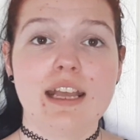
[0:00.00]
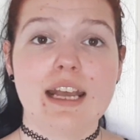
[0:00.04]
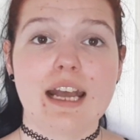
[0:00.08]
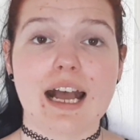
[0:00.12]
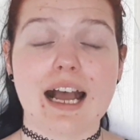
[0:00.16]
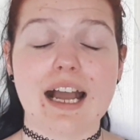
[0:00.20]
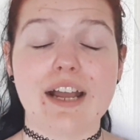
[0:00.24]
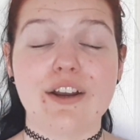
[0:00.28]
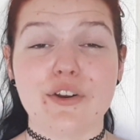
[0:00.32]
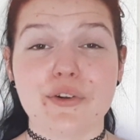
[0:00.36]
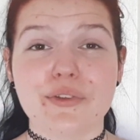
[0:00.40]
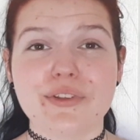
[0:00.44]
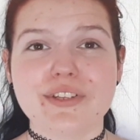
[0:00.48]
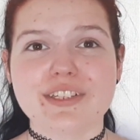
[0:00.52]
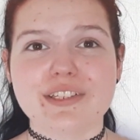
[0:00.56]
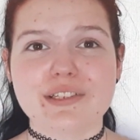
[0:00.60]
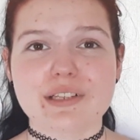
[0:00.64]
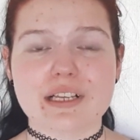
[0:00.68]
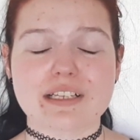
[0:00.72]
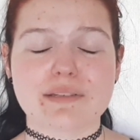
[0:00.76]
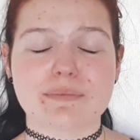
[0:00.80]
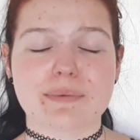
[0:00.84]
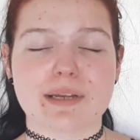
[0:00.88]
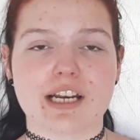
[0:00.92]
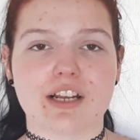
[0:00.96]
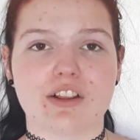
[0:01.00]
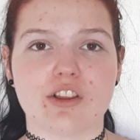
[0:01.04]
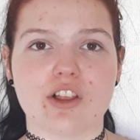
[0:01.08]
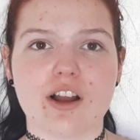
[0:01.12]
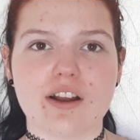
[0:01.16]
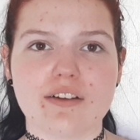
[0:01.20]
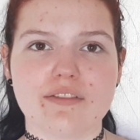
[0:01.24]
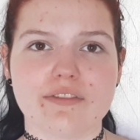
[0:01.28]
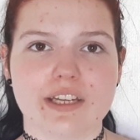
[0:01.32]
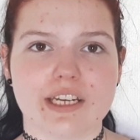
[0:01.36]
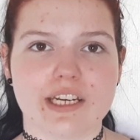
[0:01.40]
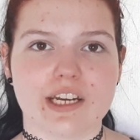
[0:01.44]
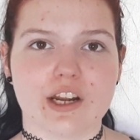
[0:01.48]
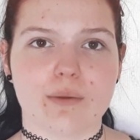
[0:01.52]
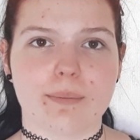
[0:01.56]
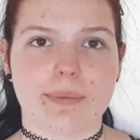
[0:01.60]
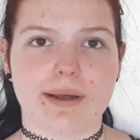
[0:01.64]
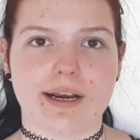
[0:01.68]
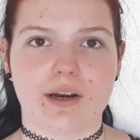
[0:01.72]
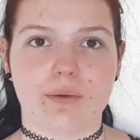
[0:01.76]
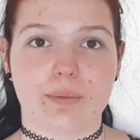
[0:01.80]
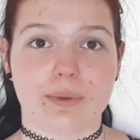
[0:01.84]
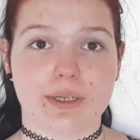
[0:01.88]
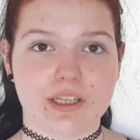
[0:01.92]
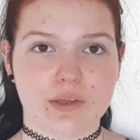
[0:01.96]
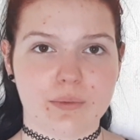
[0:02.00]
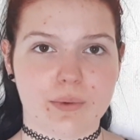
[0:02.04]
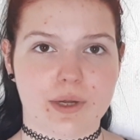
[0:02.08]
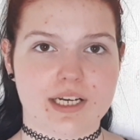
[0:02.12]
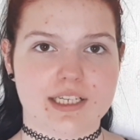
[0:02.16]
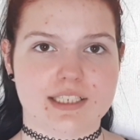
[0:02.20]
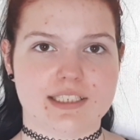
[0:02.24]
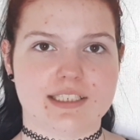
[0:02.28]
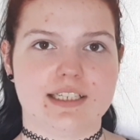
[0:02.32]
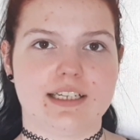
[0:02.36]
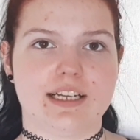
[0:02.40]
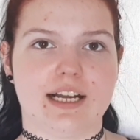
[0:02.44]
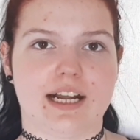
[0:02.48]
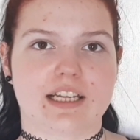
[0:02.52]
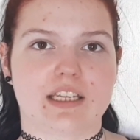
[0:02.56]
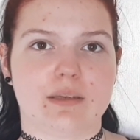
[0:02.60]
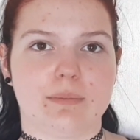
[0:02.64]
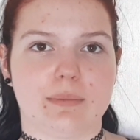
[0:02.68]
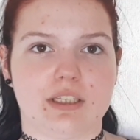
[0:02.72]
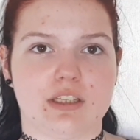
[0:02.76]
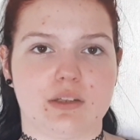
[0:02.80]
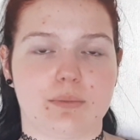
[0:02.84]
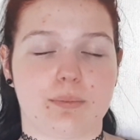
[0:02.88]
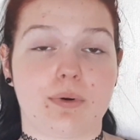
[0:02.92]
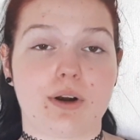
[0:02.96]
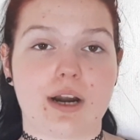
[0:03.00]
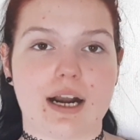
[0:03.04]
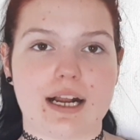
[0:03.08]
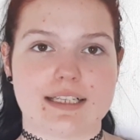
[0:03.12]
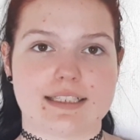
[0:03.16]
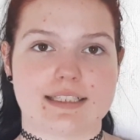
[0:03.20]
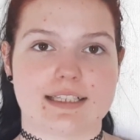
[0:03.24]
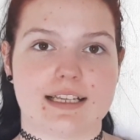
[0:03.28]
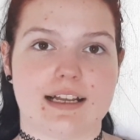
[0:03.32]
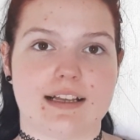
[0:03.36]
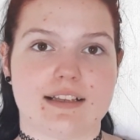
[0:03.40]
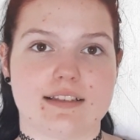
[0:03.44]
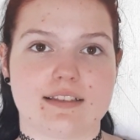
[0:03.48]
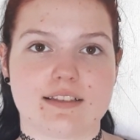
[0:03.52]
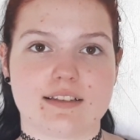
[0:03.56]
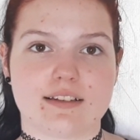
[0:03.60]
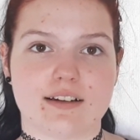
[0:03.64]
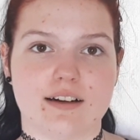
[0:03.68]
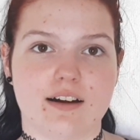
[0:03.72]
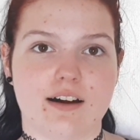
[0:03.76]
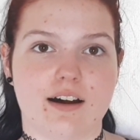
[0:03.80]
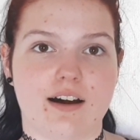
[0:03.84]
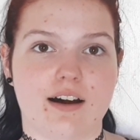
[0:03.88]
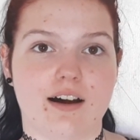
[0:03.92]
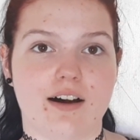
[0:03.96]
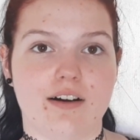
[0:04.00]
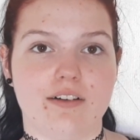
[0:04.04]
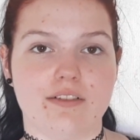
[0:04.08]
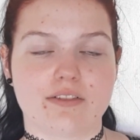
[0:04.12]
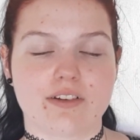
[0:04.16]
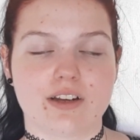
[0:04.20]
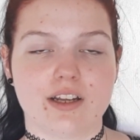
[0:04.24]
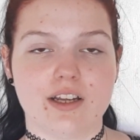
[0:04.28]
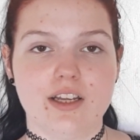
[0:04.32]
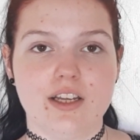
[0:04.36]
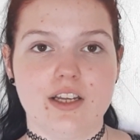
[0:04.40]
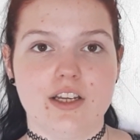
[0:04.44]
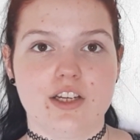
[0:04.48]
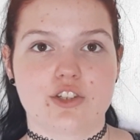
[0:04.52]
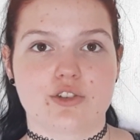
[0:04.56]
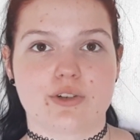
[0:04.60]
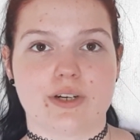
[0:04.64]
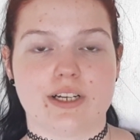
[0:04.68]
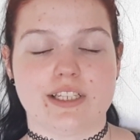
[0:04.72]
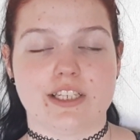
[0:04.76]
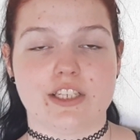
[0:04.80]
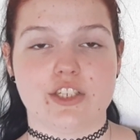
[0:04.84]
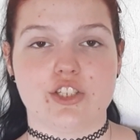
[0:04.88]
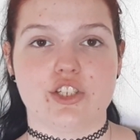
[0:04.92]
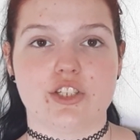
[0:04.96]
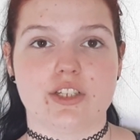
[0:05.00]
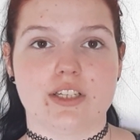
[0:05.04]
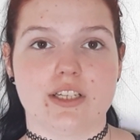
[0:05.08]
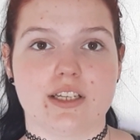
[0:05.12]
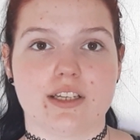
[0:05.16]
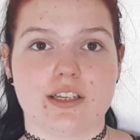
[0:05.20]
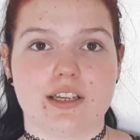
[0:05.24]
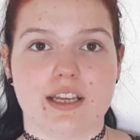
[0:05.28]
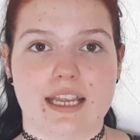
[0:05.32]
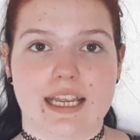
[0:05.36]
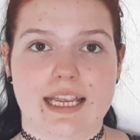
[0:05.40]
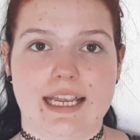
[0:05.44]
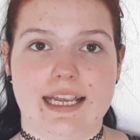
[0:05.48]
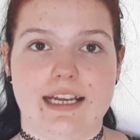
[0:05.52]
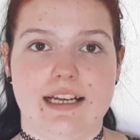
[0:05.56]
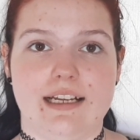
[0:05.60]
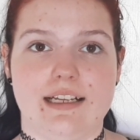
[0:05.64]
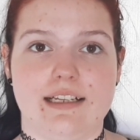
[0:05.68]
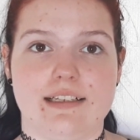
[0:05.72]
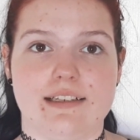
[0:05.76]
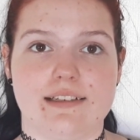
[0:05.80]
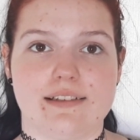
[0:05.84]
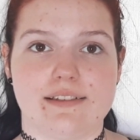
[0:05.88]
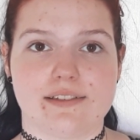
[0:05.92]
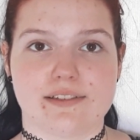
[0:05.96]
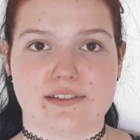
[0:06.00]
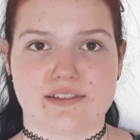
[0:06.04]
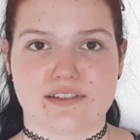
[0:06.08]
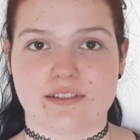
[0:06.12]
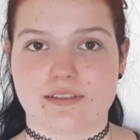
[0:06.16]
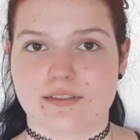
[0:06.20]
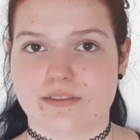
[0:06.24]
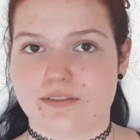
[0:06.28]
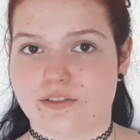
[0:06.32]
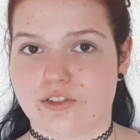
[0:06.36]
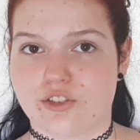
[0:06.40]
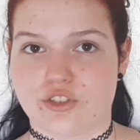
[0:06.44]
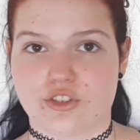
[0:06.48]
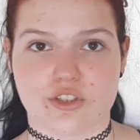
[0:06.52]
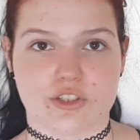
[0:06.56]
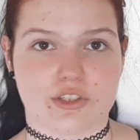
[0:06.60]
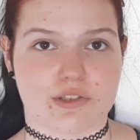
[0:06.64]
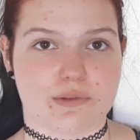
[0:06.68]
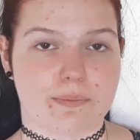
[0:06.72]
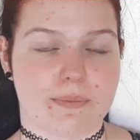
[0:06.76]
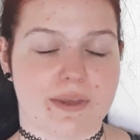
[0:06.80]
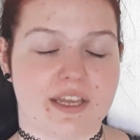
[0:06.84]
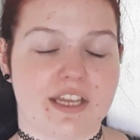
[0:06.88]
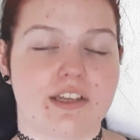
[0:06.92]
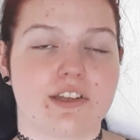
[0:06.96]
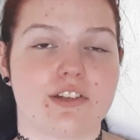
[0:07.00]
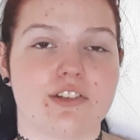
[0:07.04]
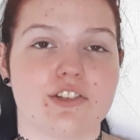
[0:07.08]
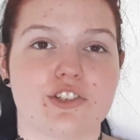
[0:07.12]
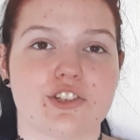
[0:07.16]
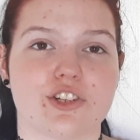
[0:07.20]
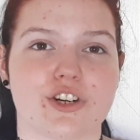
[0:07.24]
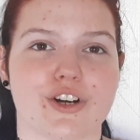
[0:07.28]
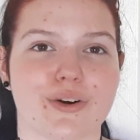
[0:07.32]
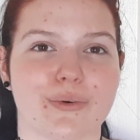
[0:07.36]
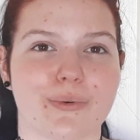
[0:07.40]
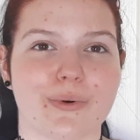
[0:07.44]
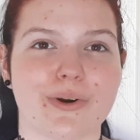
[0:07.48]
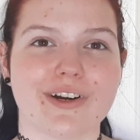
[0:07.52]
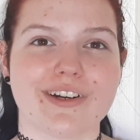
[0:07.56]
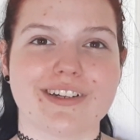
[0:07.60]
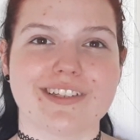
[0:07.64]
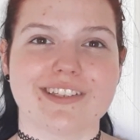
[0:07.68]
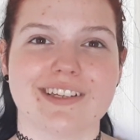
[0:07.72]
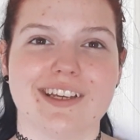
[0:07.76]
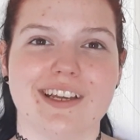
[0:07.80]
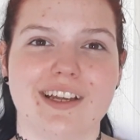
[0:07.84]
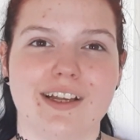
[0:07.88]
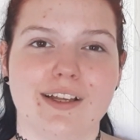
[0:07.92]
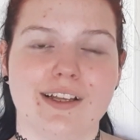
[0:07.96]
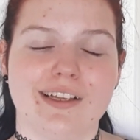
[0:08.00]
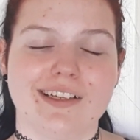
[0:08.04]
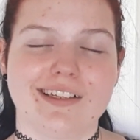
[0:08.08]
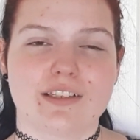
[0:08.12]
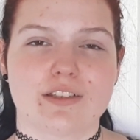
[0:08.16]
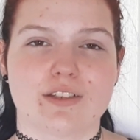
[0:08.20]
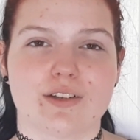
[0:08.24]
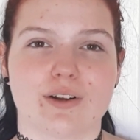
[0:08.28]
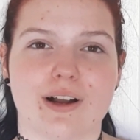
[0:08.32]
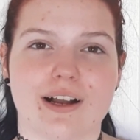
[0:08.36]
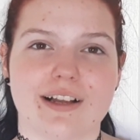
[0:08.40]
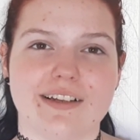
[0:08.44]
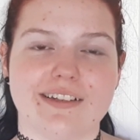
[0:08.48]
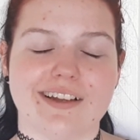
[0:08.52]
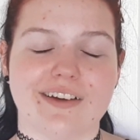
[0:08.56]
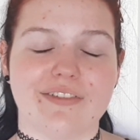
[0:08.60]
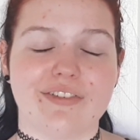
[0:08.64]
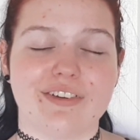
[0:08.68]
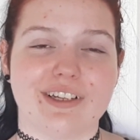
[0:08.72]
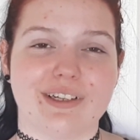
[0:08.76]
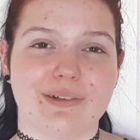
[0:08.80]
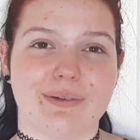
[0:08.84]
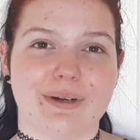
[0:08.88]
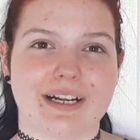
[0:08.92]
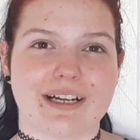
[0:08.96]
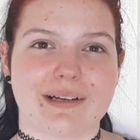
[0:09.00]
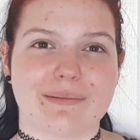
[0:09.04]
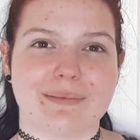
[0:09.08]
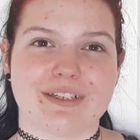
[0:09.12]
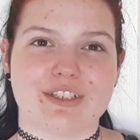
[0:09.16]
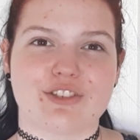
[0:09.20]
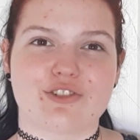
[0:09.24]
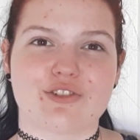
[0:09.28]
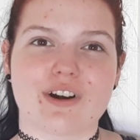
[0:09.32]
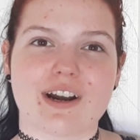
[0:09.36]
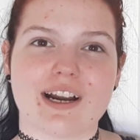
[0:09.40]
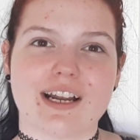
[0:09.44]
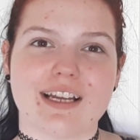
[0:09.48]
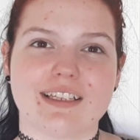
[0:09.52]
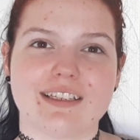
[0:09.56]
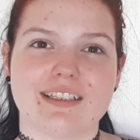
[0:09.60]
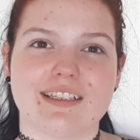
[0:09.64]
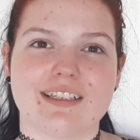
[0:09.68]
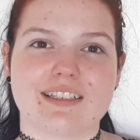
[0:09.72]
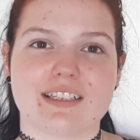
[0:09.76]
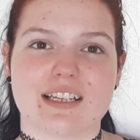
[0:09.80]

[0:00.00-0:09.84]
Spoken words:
I know this has been a long video, but I really wanted to document the process of transitioning and just making sure it worked. So I definitely recommend trying this.